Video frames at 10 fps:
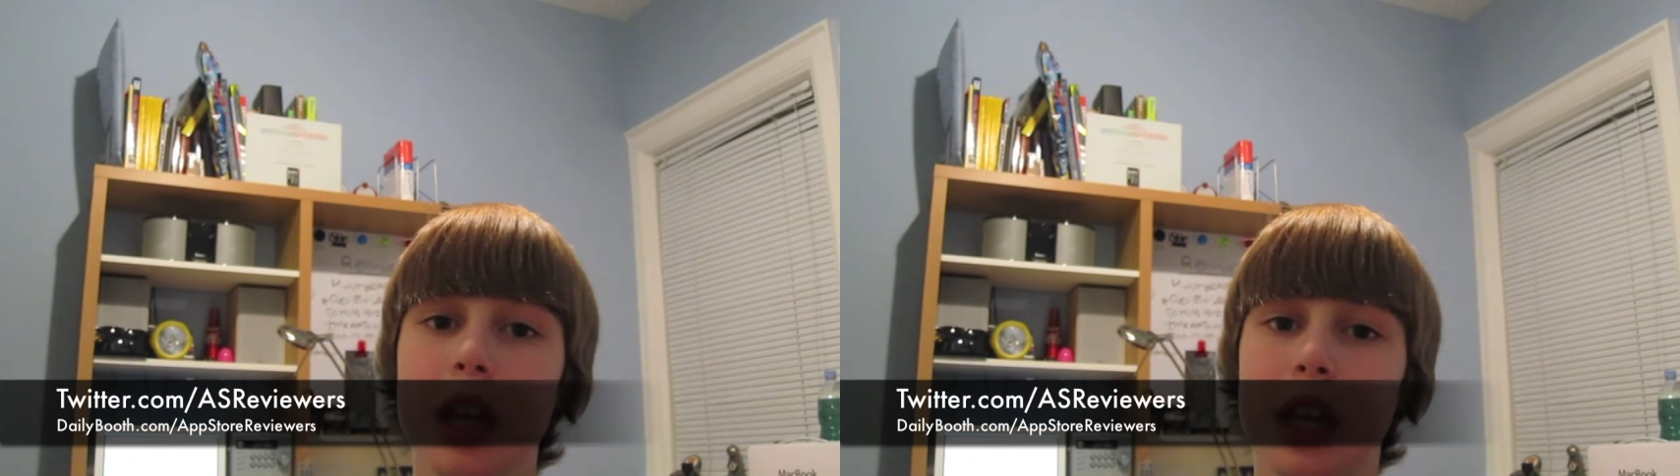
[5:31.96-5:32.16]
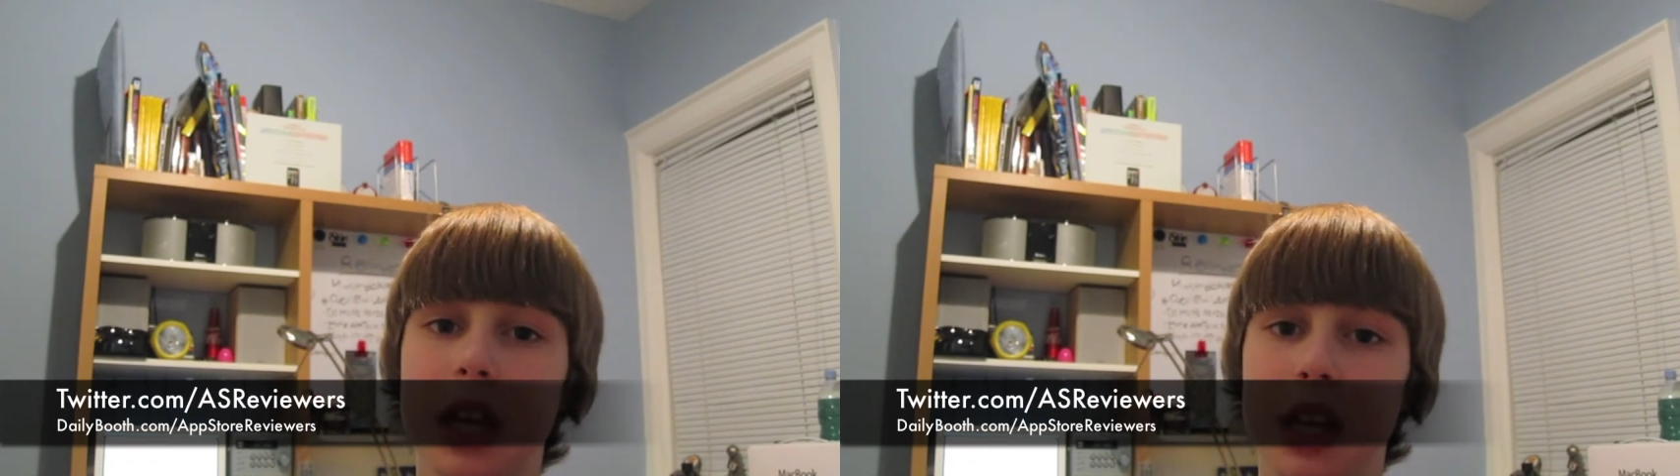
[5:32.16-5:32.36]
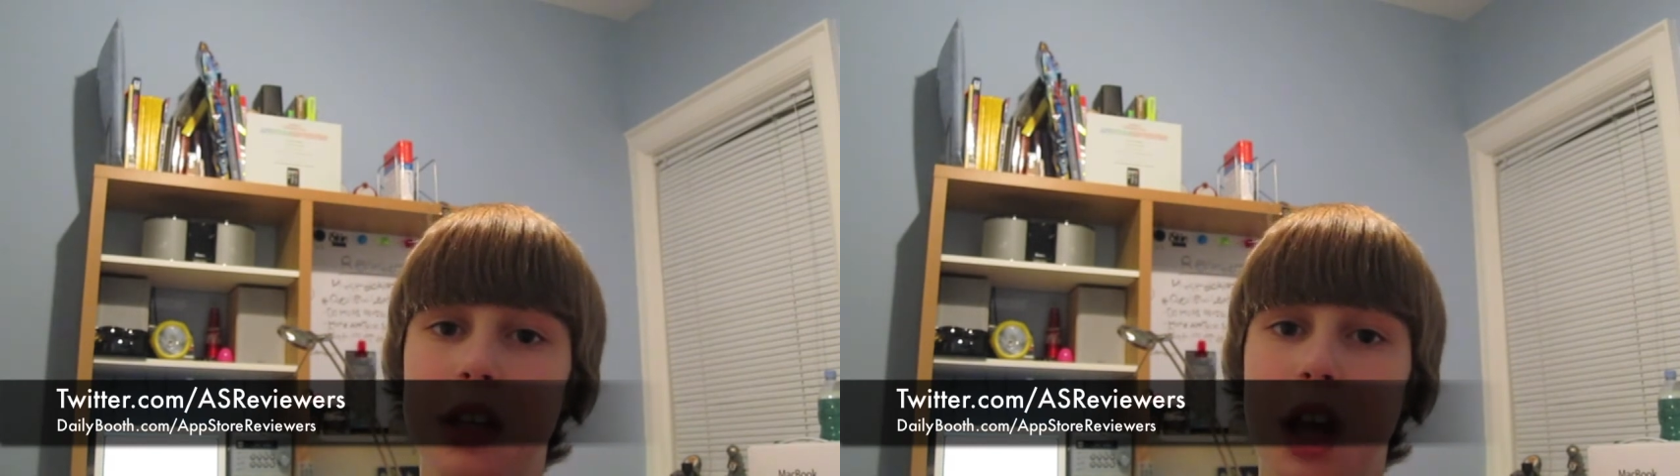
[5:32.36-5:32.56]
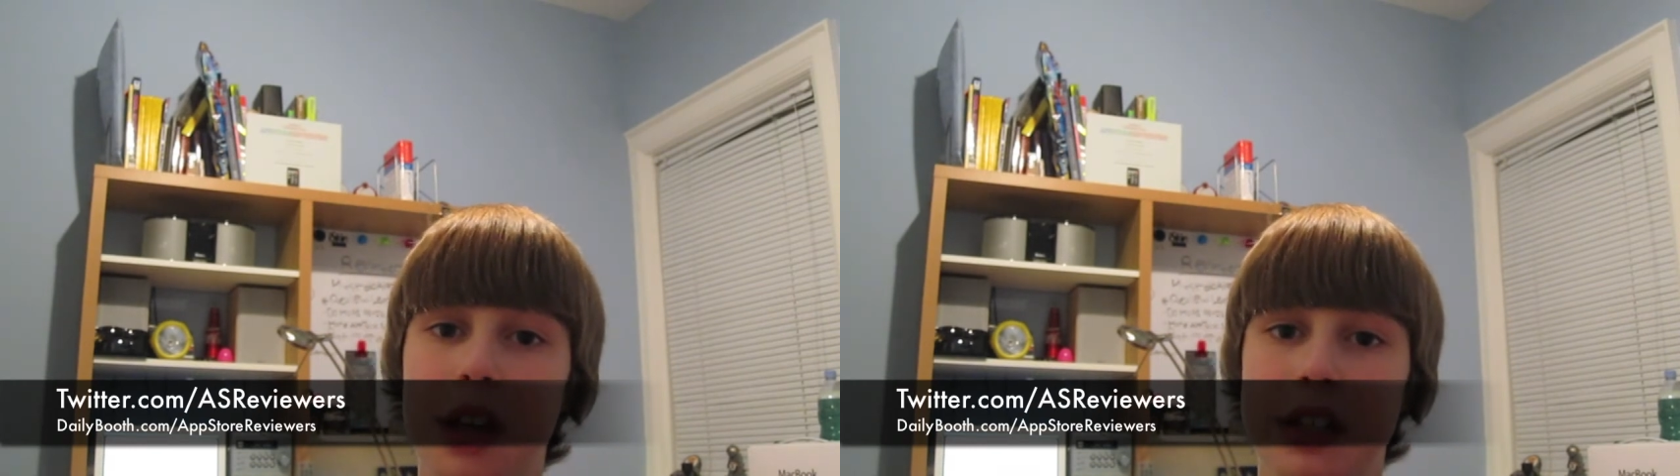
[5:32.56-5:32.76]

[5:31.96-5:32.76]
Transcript: and